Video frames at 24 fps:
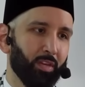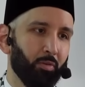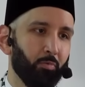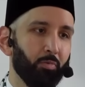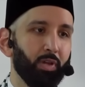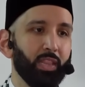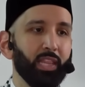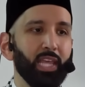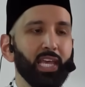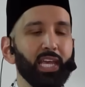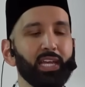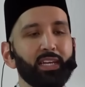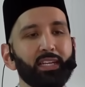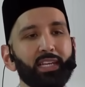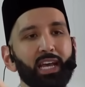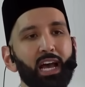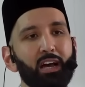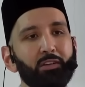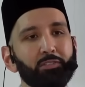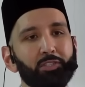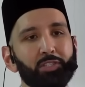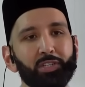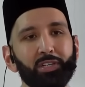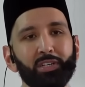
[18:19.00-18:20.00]
when they
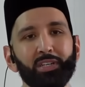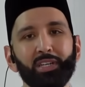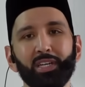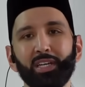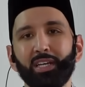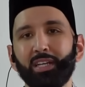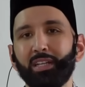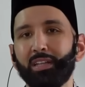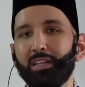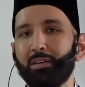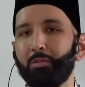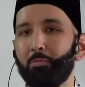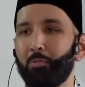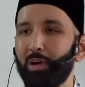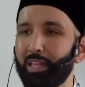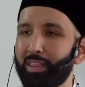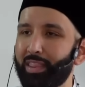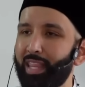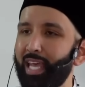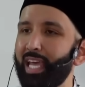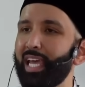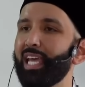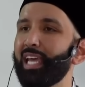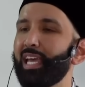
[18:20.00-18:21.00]
encounter what
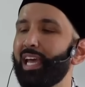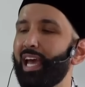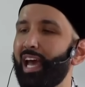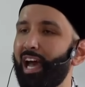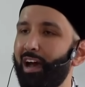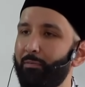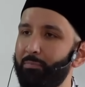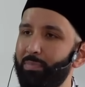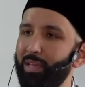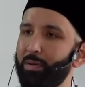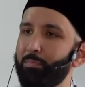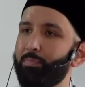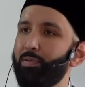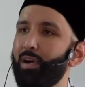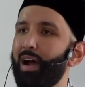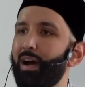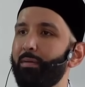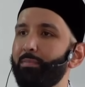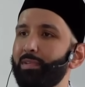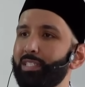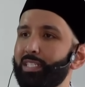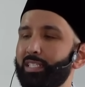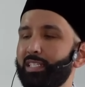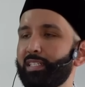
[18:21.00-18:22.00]
they have been
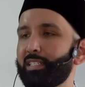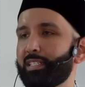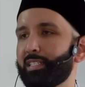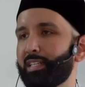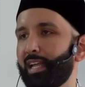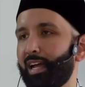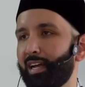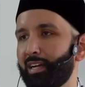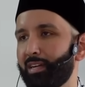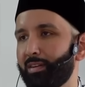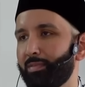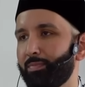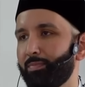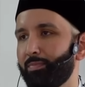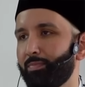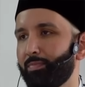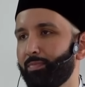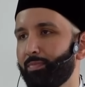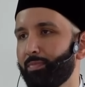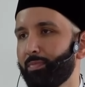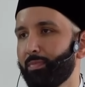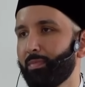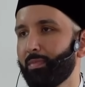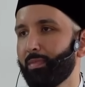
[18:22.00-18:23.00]
promised instead.
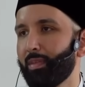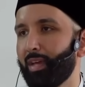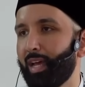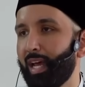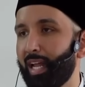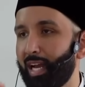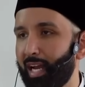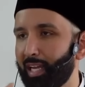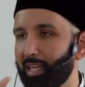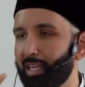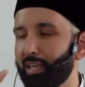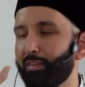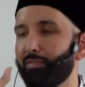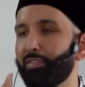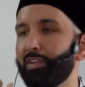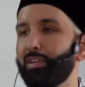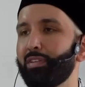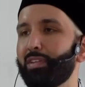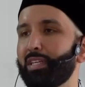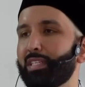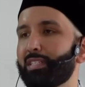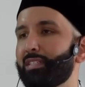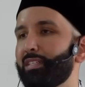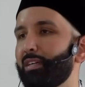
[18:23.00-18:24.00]
And I give you
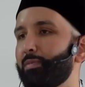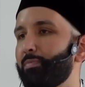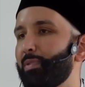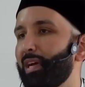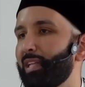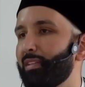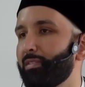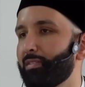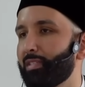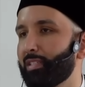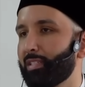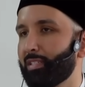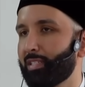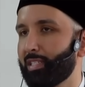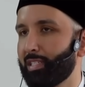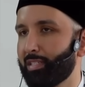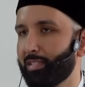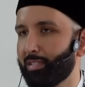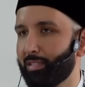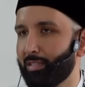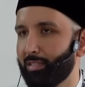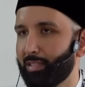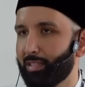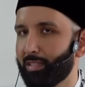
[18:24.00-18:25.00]
this, dear brothers and
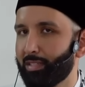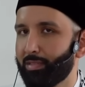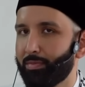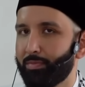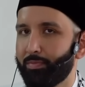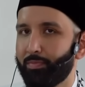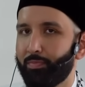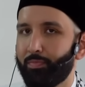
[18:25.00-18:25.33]
sisters.